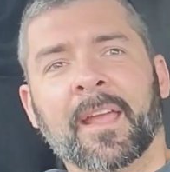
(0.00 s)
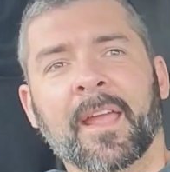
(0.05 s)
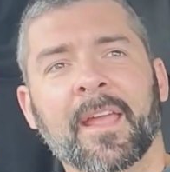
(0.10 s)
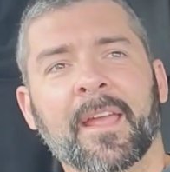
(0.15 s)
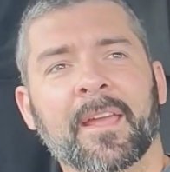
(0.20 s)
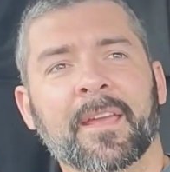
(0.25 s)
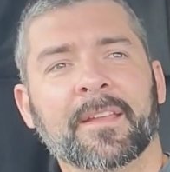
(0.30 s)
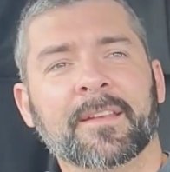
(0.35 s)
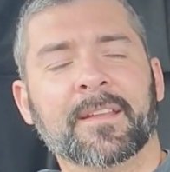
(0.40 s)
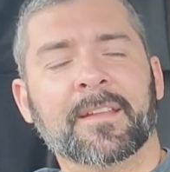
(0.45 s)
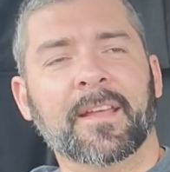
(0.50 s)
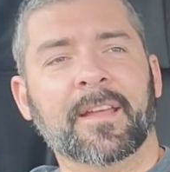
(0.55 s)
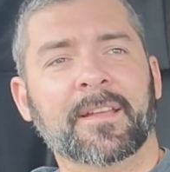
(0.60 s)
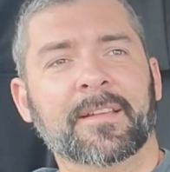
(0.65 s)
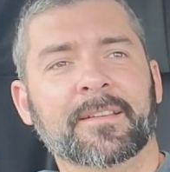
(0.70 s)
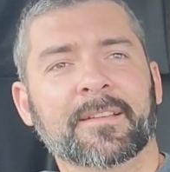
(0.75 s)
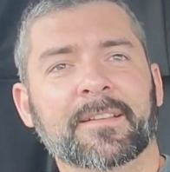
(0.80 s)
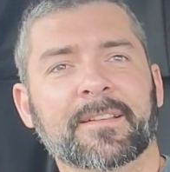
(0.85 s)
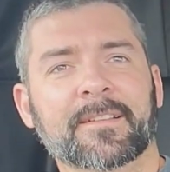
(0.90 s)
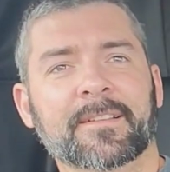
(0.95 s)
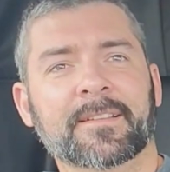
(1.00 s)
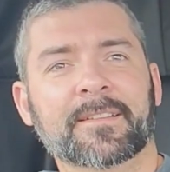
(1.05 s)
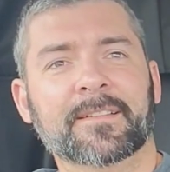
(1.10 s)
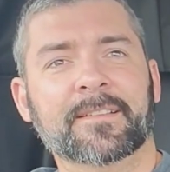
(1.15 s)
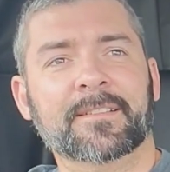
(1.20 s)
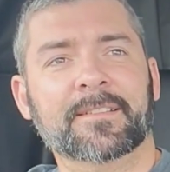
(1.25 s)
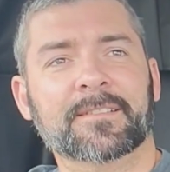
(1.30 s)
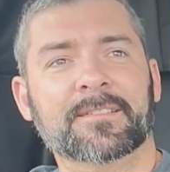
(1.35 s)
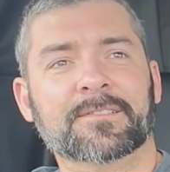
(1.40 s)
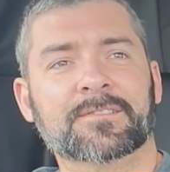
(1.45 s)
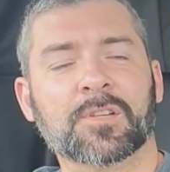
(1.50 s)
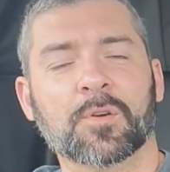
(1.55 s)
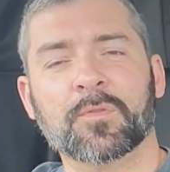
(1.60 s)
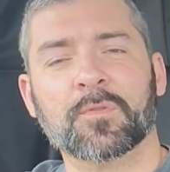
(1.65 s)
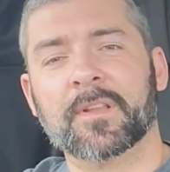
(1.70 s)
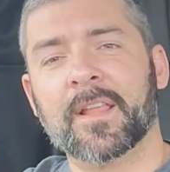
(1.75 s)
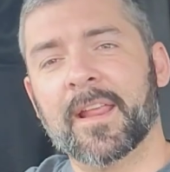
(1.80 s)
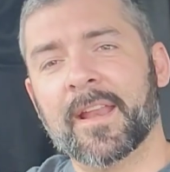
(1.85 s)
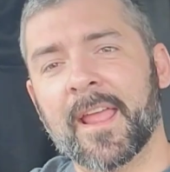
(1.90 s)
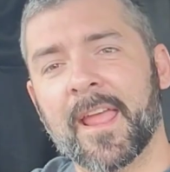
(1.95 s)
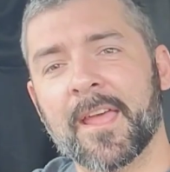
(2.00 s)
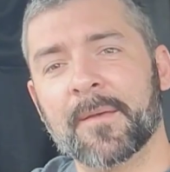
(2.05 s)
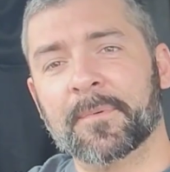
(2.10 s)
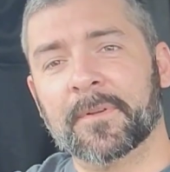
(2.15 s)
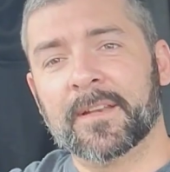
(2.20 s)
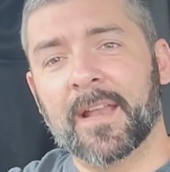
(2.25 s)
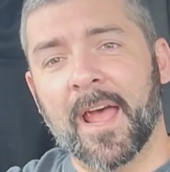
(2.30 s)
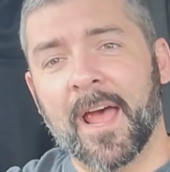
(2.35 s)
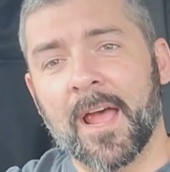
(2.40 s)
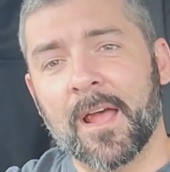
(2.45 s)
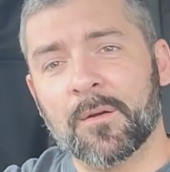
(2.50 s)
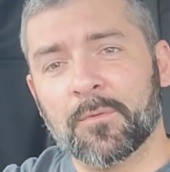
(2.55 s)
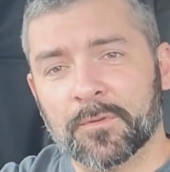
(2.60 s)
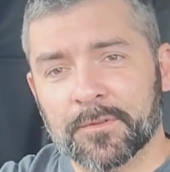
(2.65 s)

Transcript: And so when that happened, I